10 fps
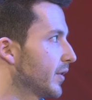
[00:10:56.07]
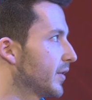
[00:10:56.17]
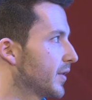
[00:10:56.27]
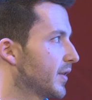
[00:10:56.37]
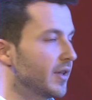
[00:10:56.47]

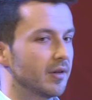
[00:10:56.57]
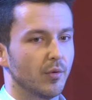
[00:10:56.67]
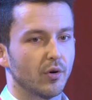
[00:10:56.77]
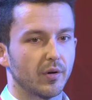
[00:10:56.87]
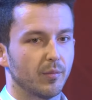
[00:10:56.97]
It's still
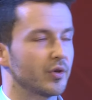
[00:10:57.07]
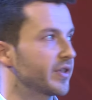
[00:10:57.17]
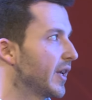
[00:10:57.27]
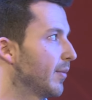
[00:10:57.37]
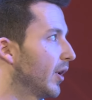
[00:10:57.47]
more
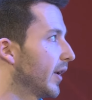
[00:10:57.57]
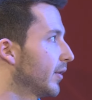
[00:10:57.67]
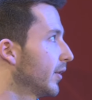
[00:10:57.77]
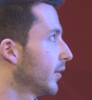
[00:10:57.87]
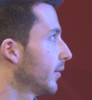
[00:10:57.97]
stable
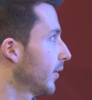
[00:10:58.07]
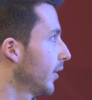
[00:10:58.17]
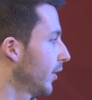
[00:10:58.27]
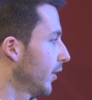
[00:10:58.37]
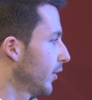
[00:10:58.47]
and
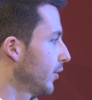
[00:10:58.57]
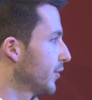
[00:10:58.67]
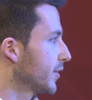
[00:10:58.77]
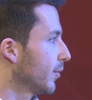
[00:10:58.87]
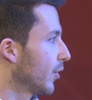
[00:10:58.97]

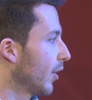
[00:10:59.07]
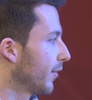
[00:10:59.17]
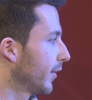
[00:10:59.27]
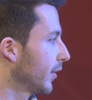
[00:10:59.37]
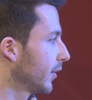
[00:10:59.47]
used more
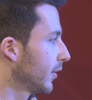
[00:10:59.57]
often.